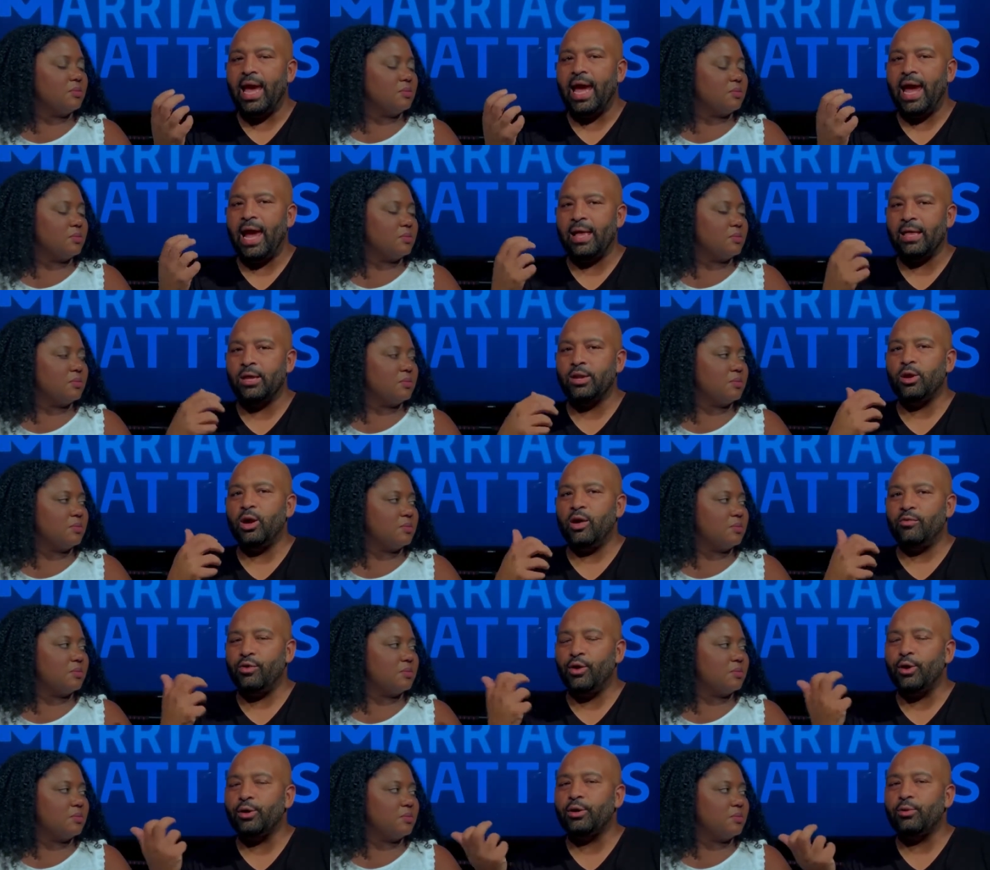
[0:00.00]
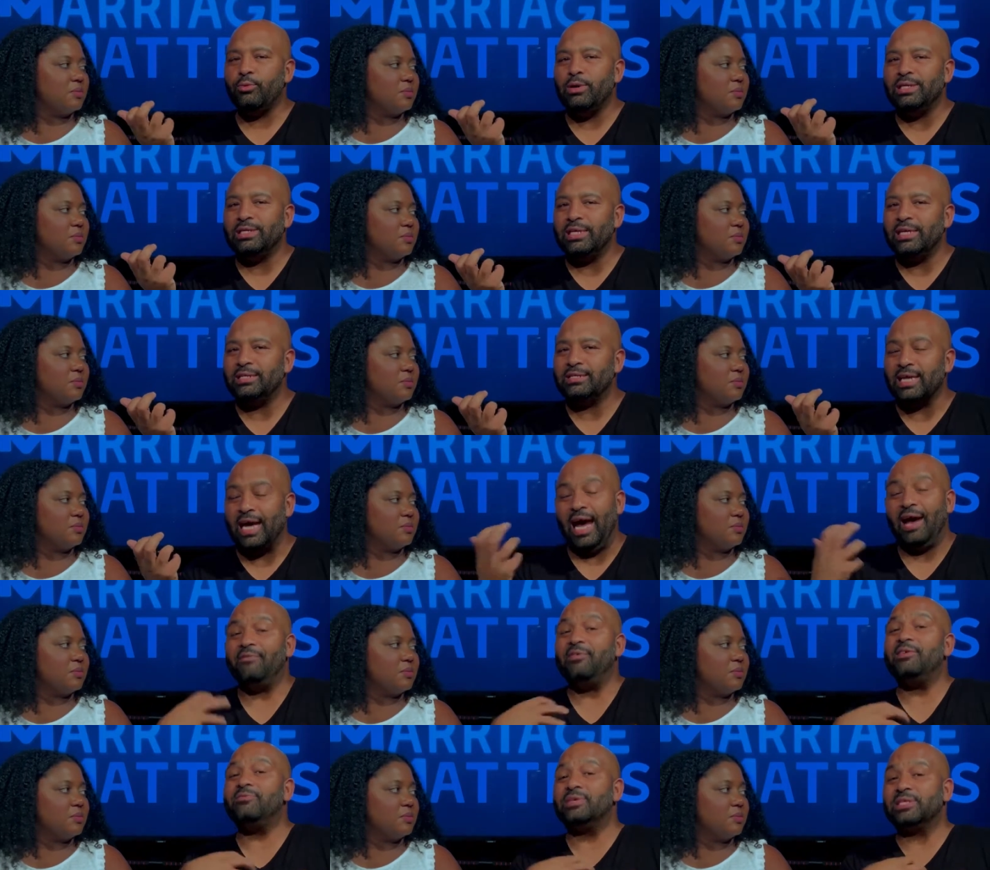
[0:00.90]
Speaker 1: And you know, I've heard it. We teach it.
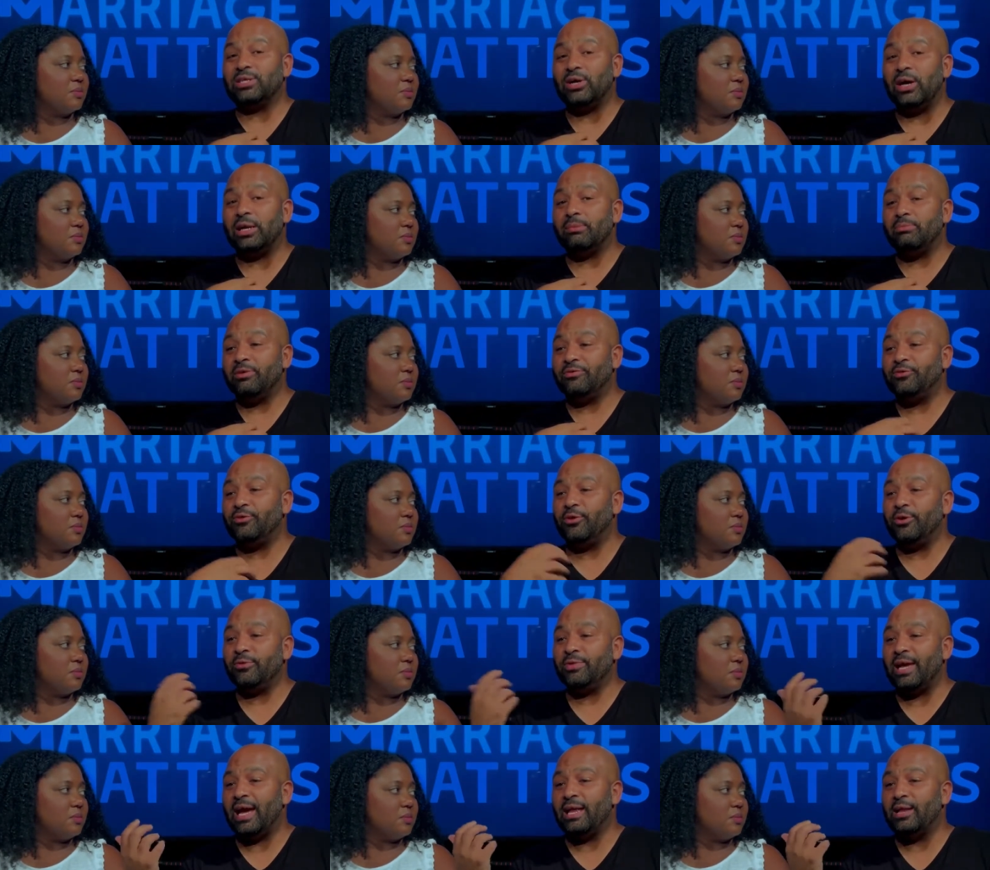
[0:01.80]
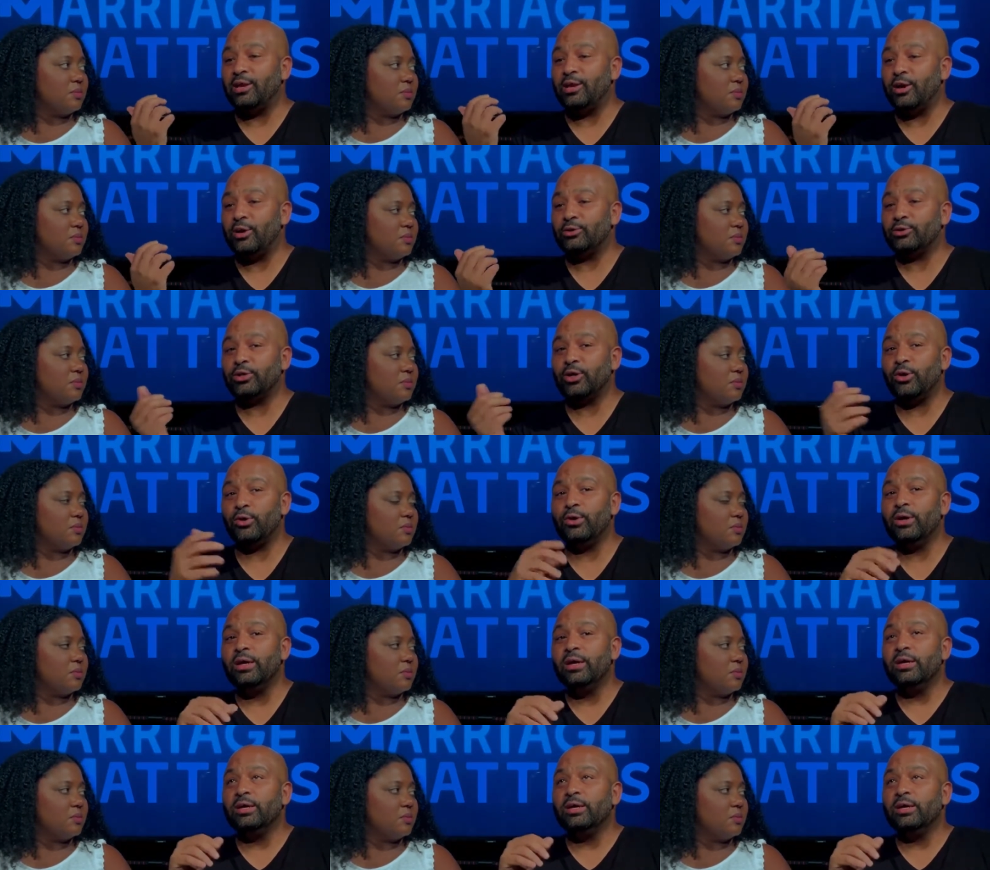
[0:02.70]
I've even taught it before that. You know, so